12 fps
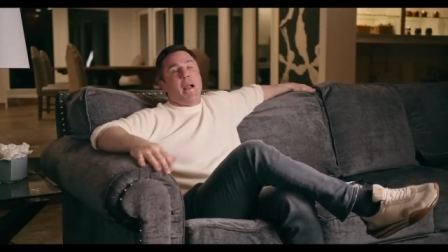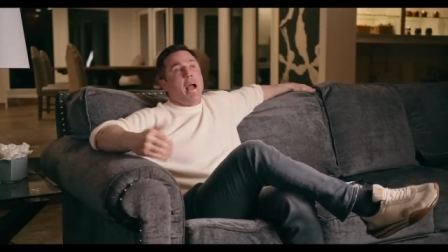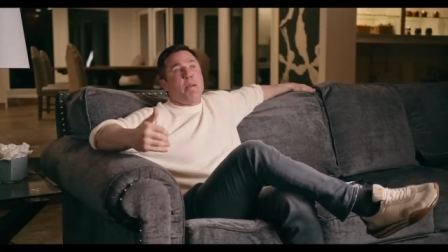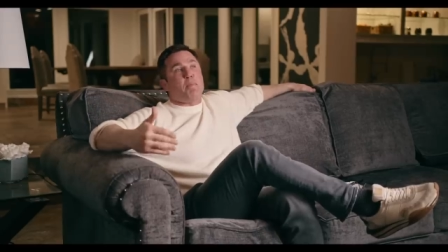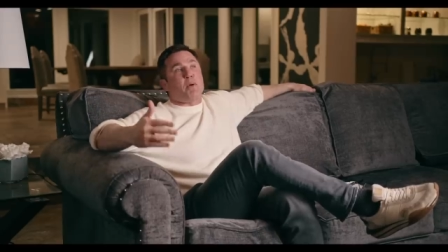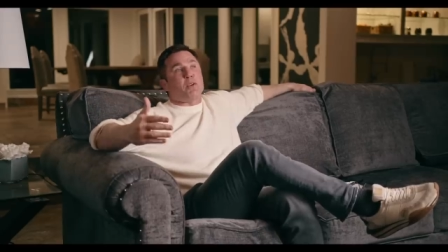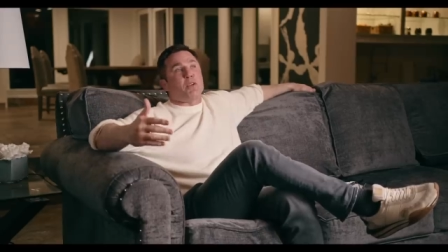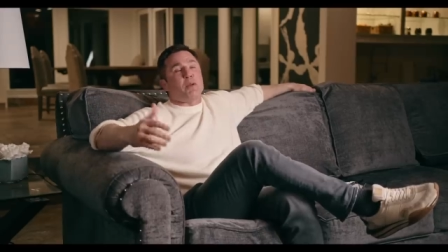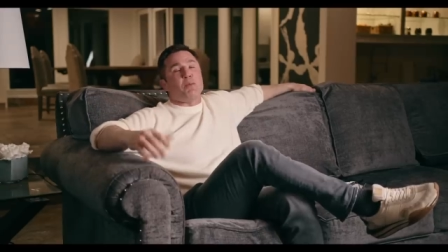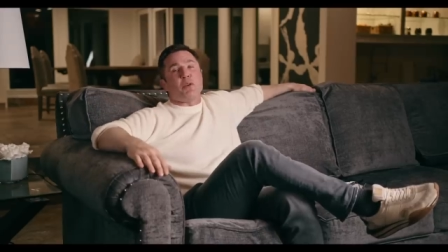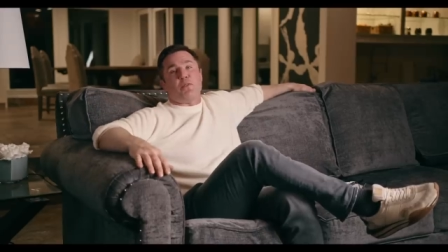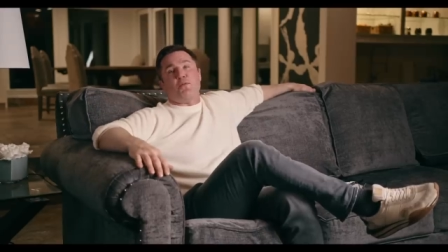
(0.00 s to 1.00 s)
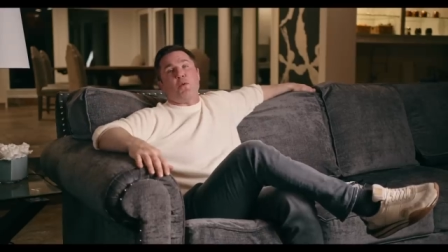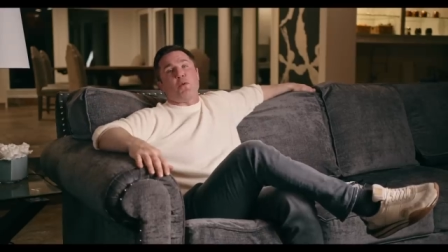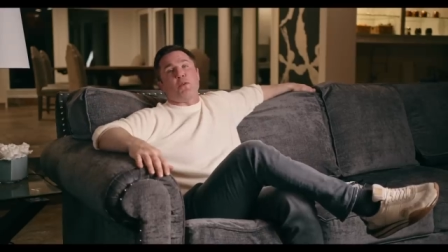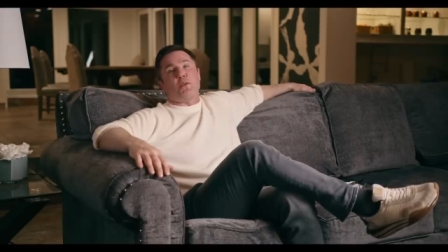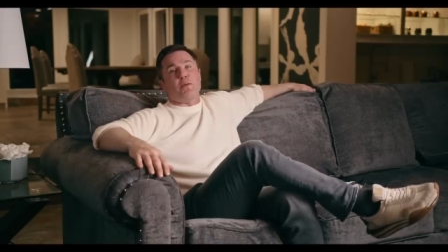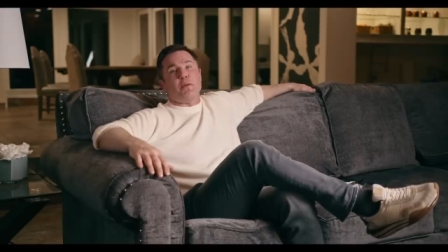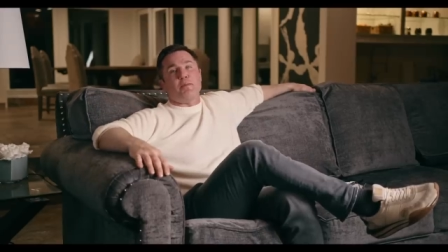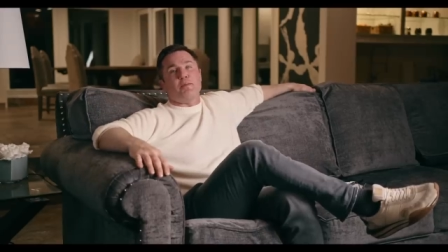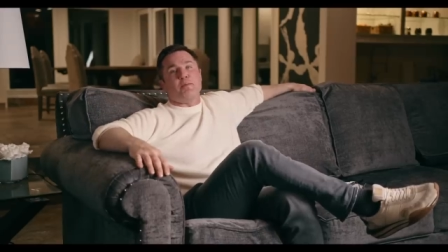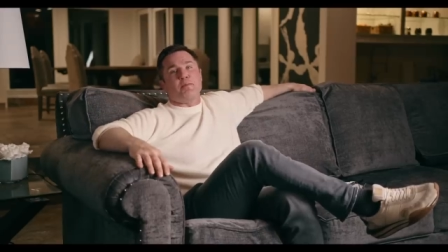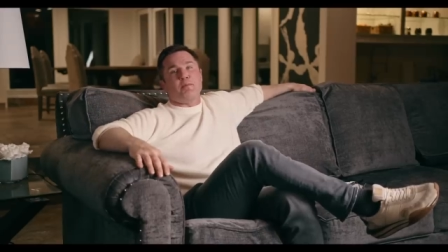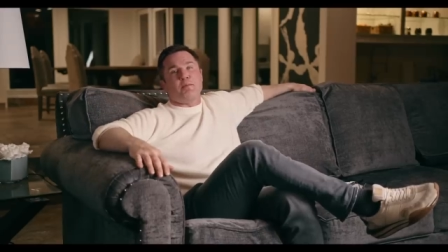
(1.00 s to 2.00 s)
I personally am looking forward to it.
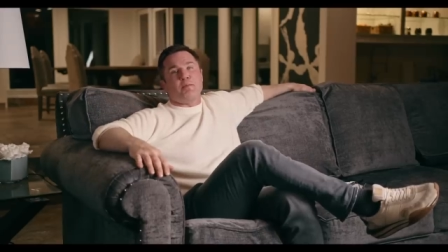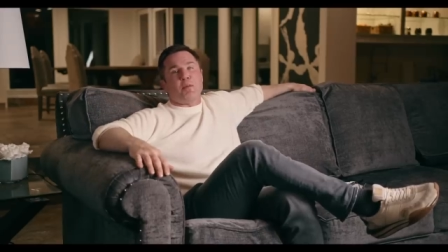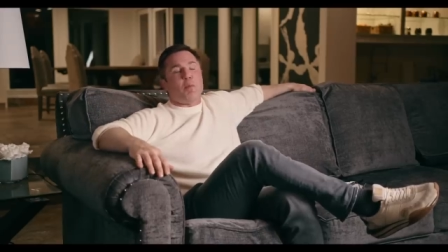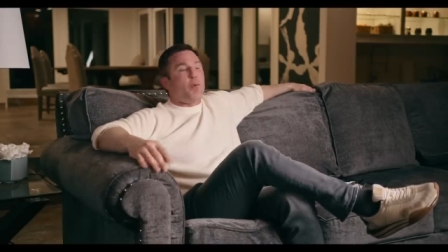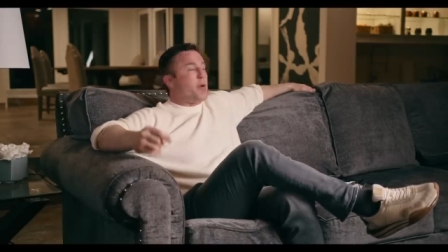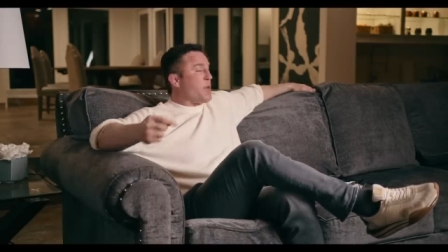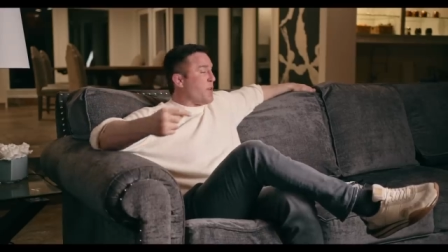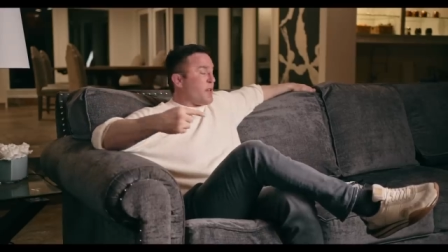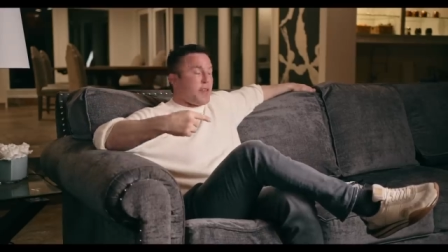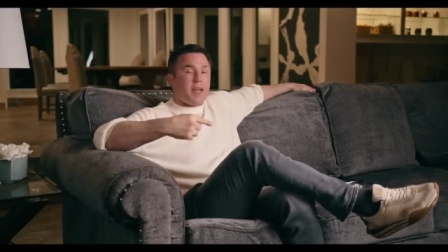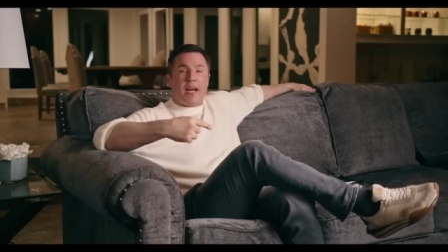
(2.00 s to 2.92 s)
But when you think the